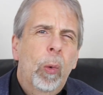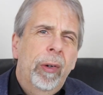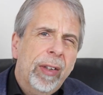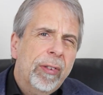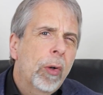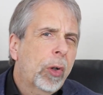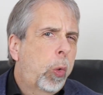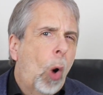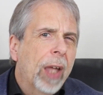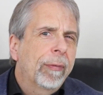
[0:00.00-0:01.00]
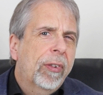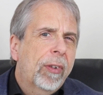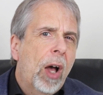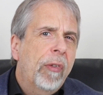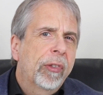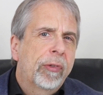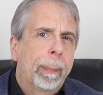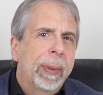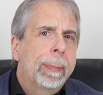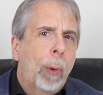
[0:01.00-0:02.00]
Well, that's not quite the stuff of
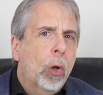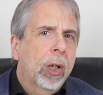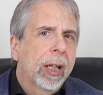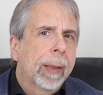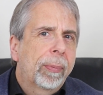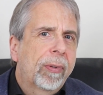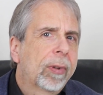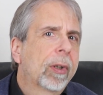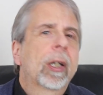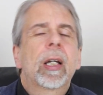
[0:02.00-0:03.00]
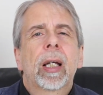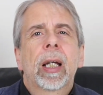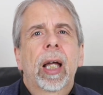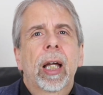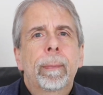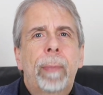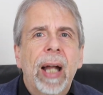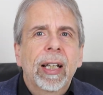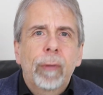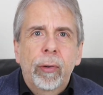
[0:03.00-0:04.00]
the beepocalypse. And
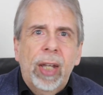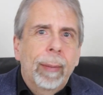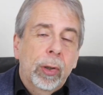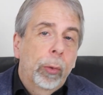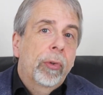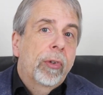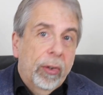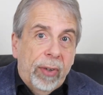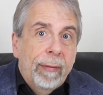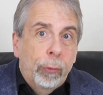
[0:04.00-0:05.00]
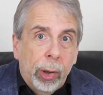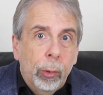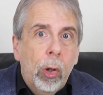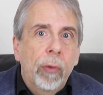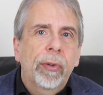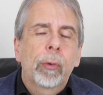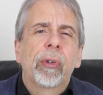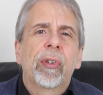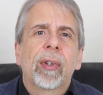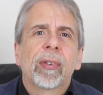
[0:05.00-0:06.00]
banning those chemicals does have real
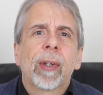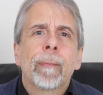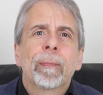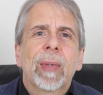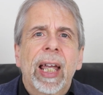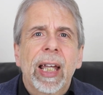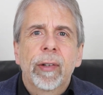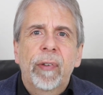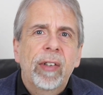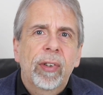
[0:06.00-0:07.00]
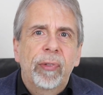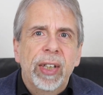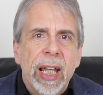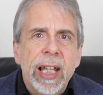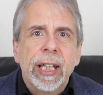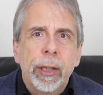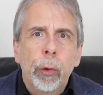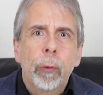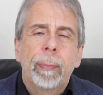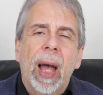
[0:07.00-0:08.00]
consequences. In the face of the
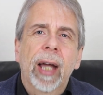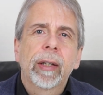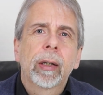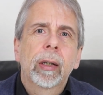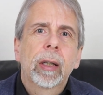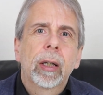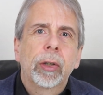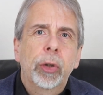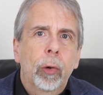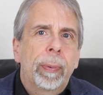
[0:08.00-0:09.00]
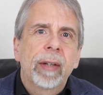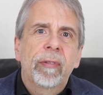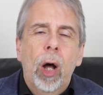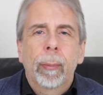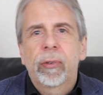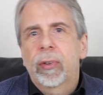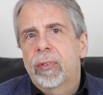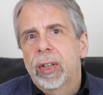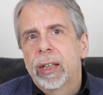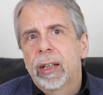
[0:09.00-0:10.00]
EU ban, European farmers
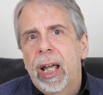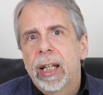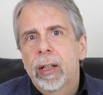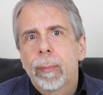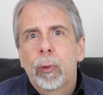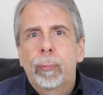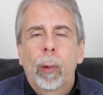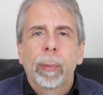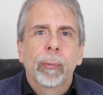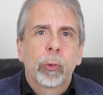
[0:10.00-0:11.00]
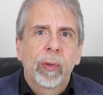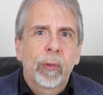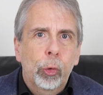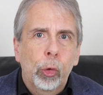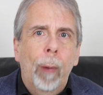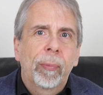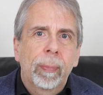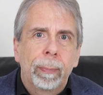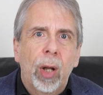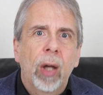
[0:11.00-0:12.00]
have seen a number of problems with
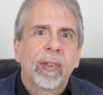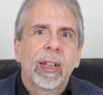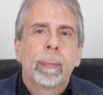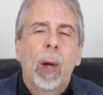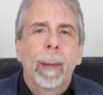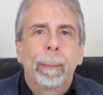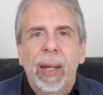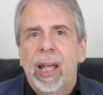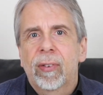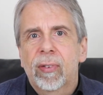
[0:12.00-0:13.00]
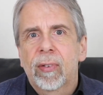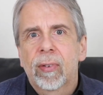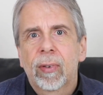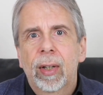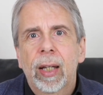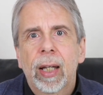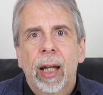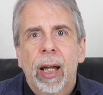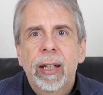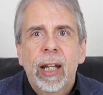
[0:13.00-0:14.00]
crops blighted by pests,
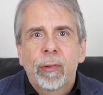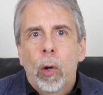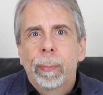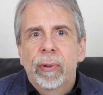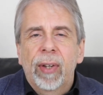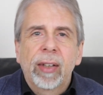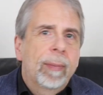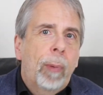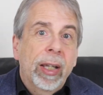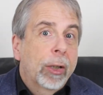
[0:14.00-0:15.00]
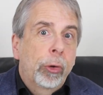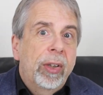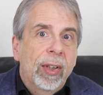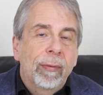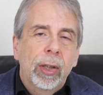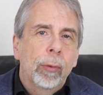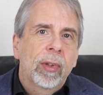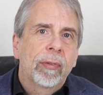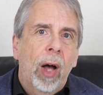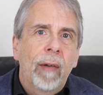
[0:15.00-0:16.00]
and they've compensated by increasing the
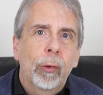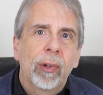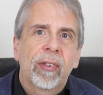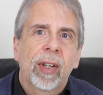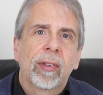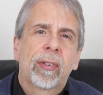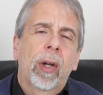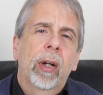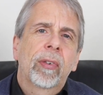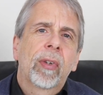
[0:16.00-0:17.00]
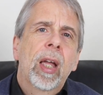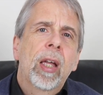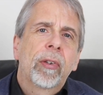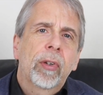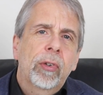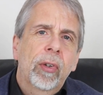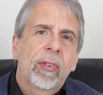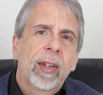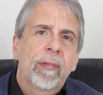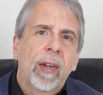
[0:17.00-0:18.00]
use of other insecticides, such
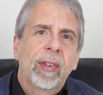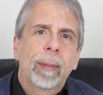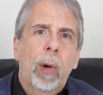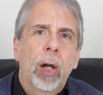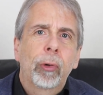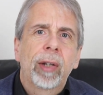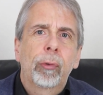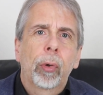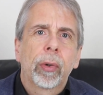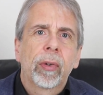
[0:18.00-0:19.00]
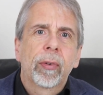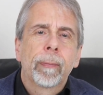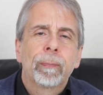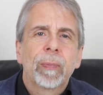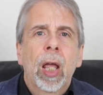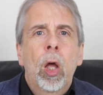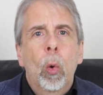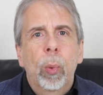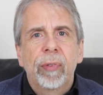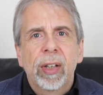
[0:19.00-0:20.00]
as synthetic pyrethroids.
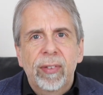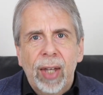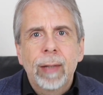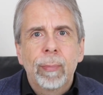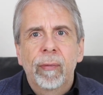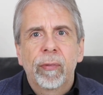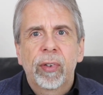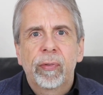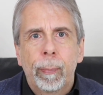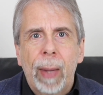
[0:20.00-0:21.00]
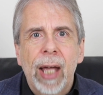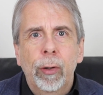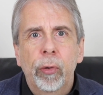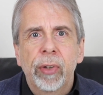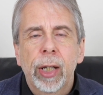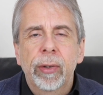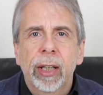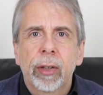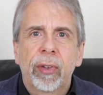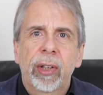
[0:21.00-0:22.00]
Within 10 months of the ban on
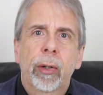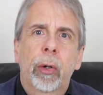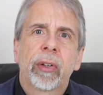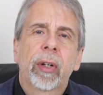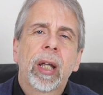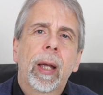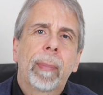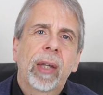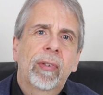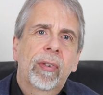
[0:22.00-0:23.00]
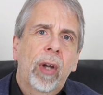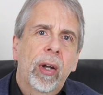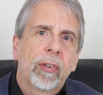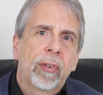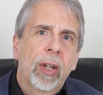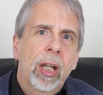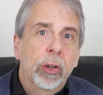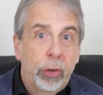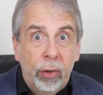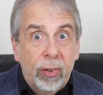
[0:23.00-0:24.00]
neonicotinoid pesticides,
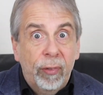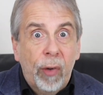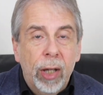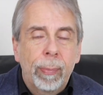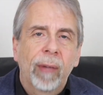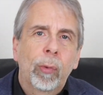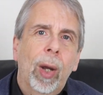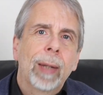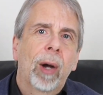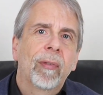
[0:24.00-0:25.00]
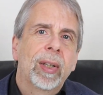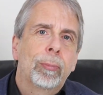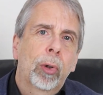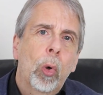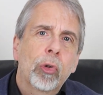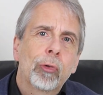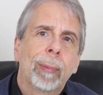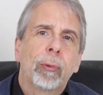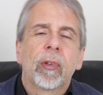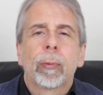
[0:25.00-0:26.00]
justified, by the way, by the
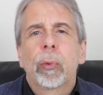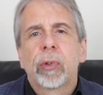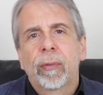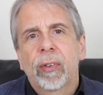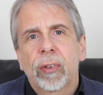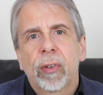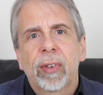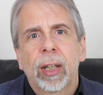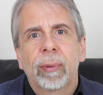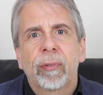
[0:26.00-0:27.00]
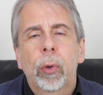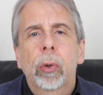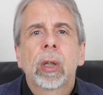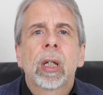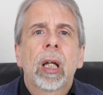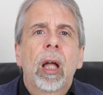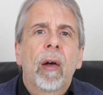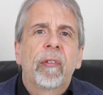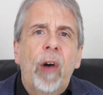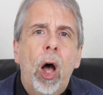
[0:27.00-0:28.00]
precautionary principle, which I've discussed here before,
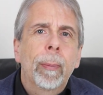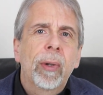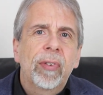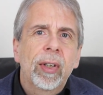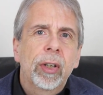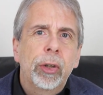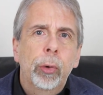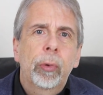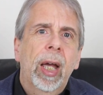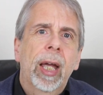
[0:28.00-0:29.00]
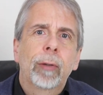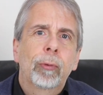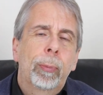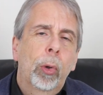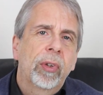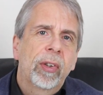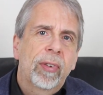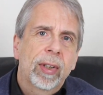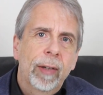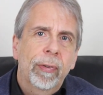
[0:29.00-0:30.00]
farmers in the UK reported
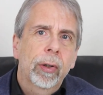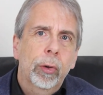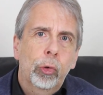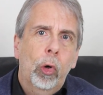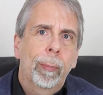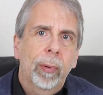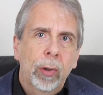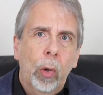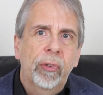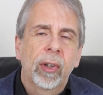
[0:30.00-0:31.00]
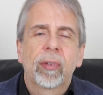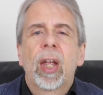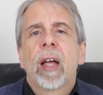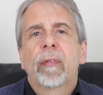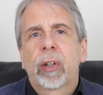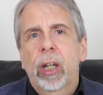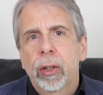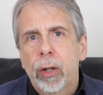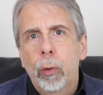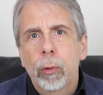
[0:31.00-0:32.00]
significant crop losses for
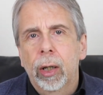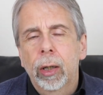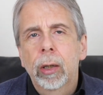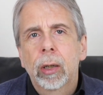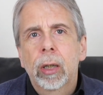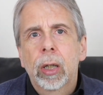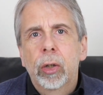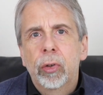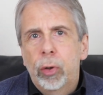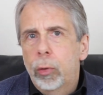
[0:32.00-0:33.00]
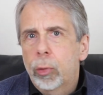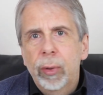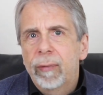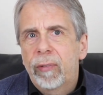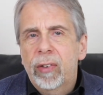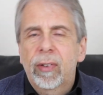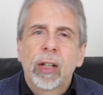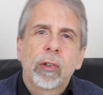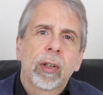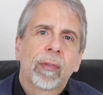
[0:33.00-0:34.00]
canola due to an
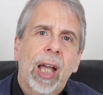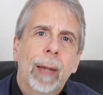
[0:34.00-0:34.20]
infestation of